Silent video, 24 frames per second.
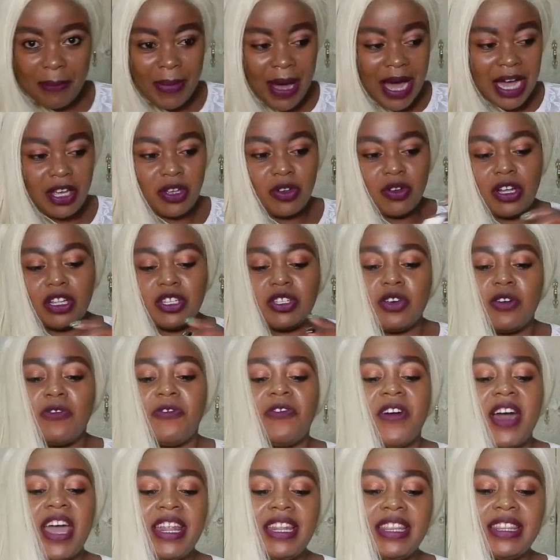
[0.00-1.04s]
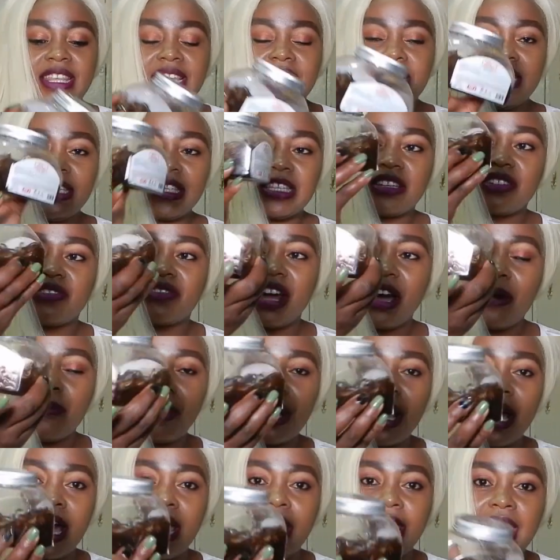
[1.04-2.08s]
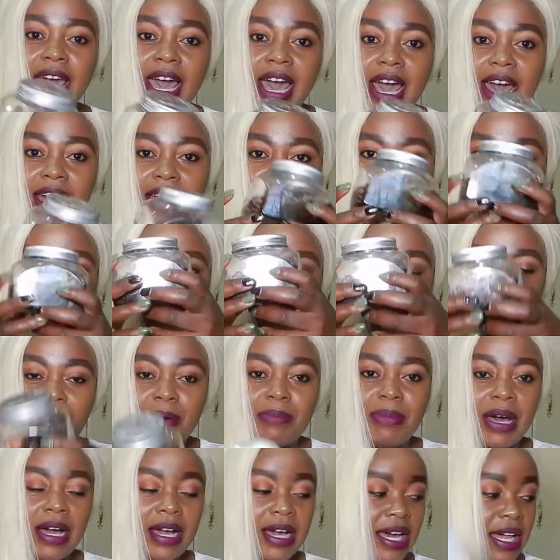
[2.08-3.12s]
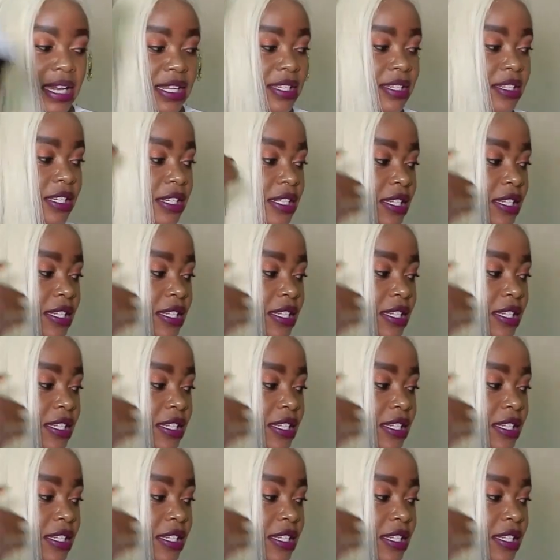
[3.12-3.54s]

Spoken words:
my bag, you also find this scrubber. Yeah, the scrubber. Girls